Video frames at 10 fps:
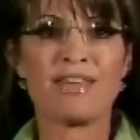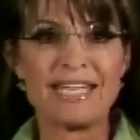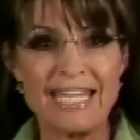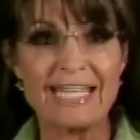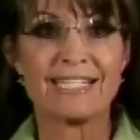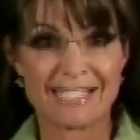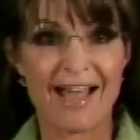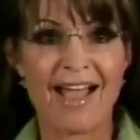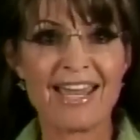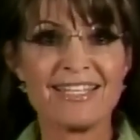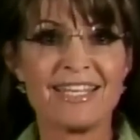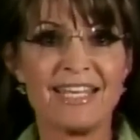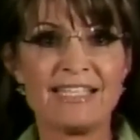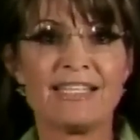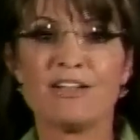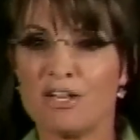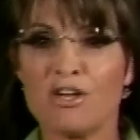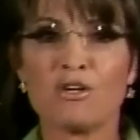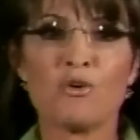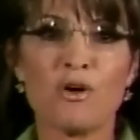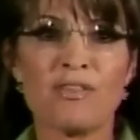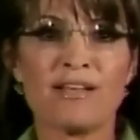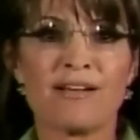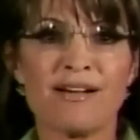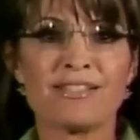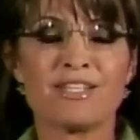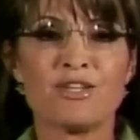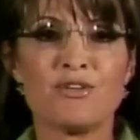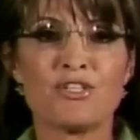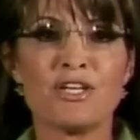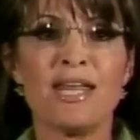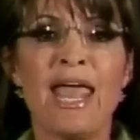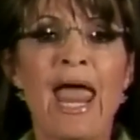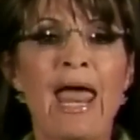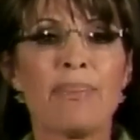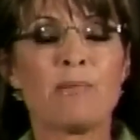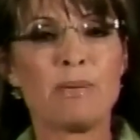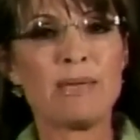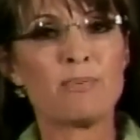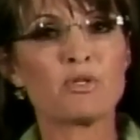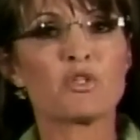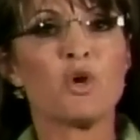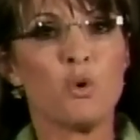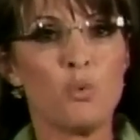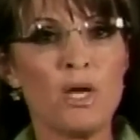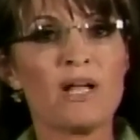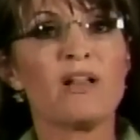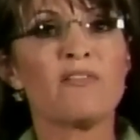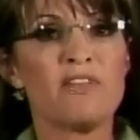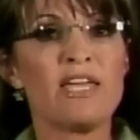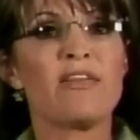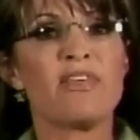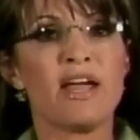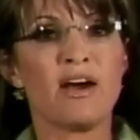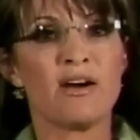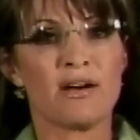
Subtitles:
he signed? Is he going to ignore the Constitution and the people's will via their...